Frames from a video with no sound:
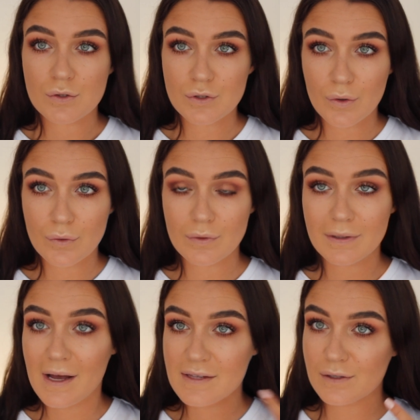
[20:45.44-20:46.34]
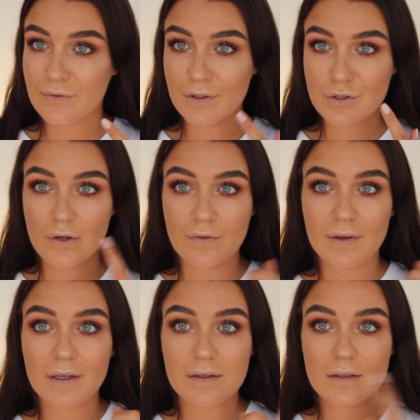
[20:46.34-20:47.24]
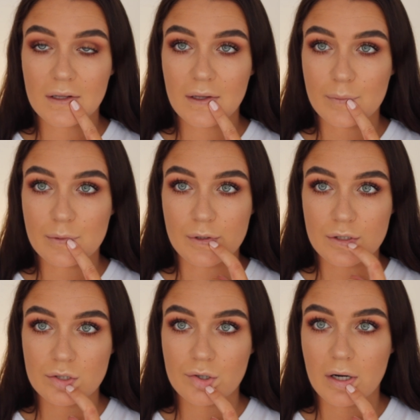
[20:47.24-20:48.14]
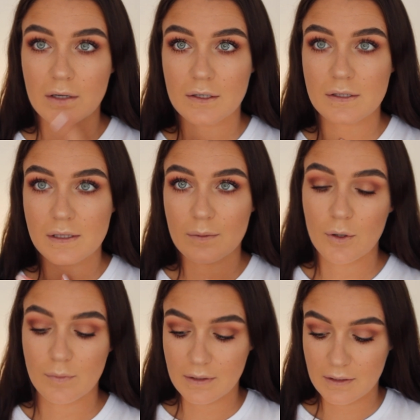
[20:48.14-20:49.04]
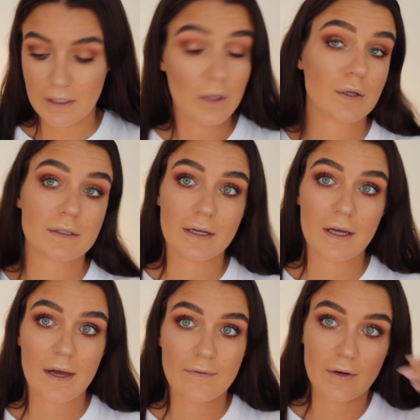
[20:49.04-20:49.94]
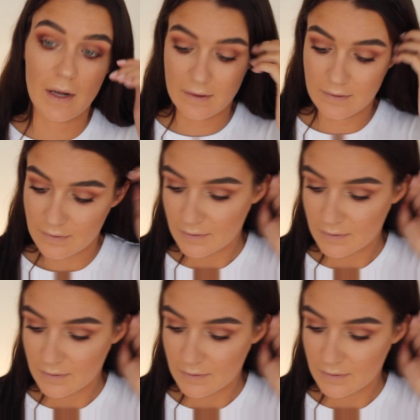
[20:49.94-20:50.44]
So lastly to finish off is the lips, which is great because at the moment it looks like I have none.